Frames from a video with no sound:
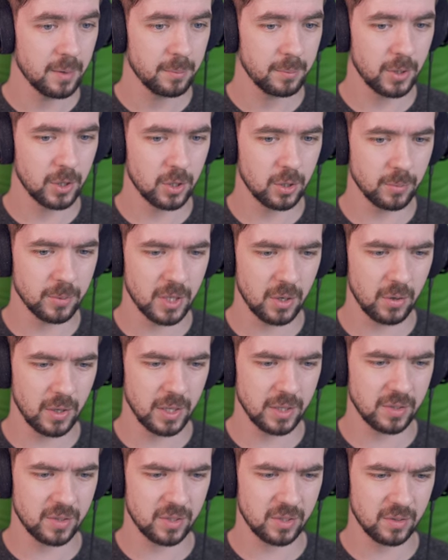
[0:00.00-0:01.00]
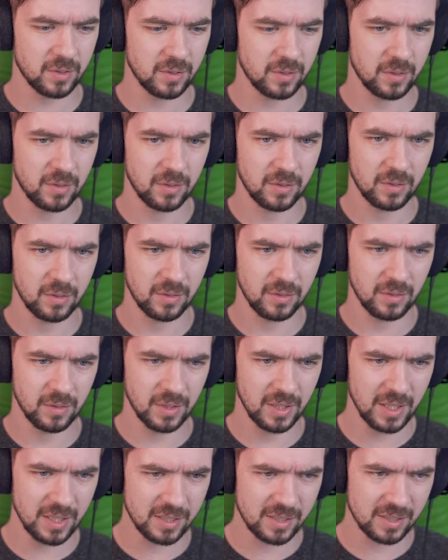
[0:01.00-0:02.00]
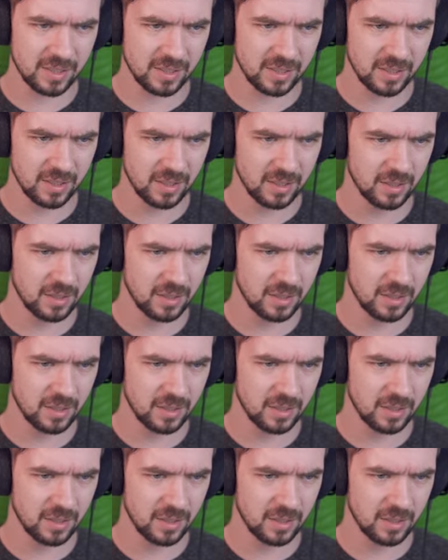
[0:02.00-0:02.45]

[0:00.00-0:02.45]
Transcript: but it comes out as this?